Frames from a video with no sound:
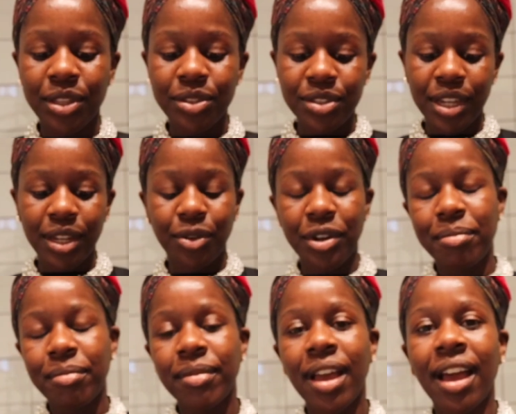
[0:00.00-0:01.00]
This day
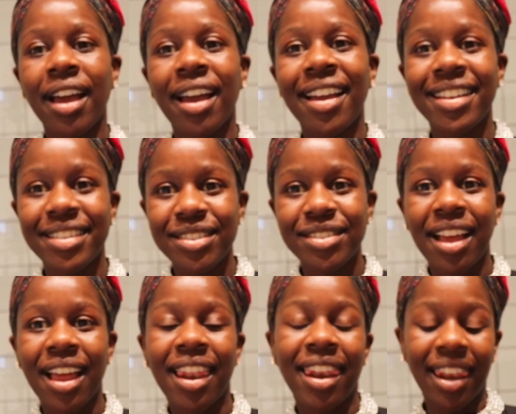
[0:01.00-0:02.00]
cream
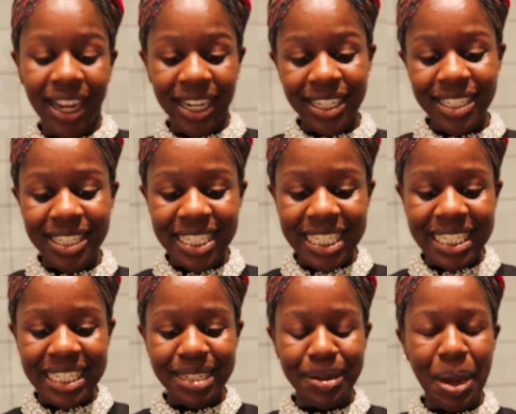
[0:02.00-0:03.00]
is light,
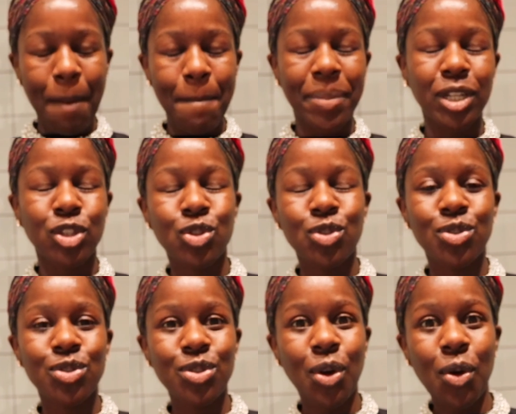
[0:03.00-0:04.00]
but
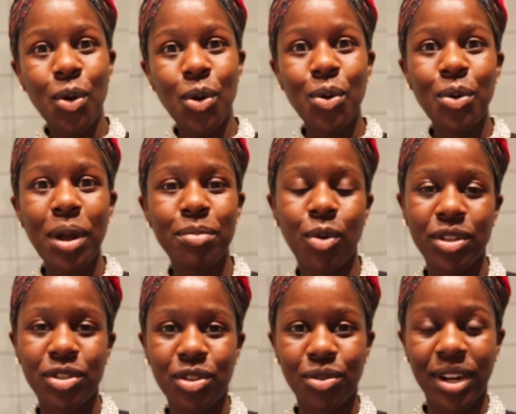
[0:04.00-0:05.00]
so
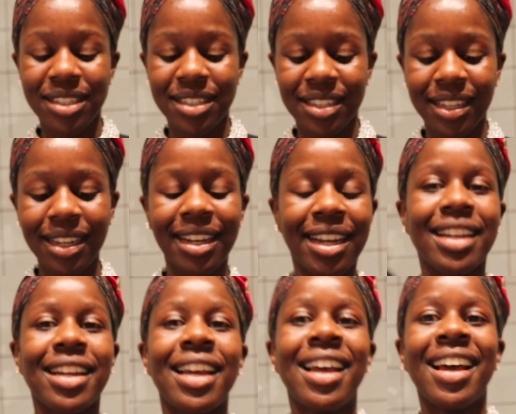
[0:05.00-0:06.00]
moisturizing.
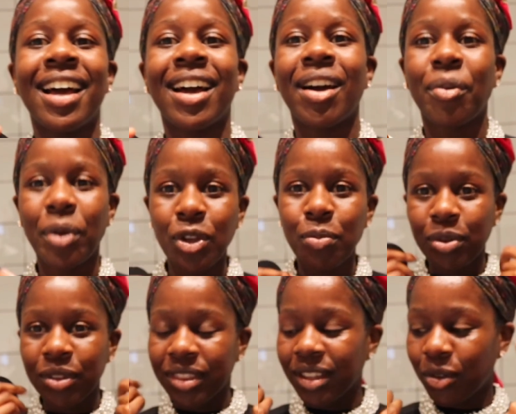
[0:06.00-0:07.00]
Like, when you
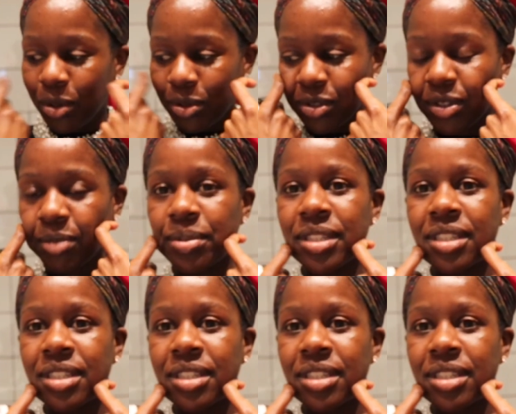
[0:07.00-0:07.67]
put the rosehip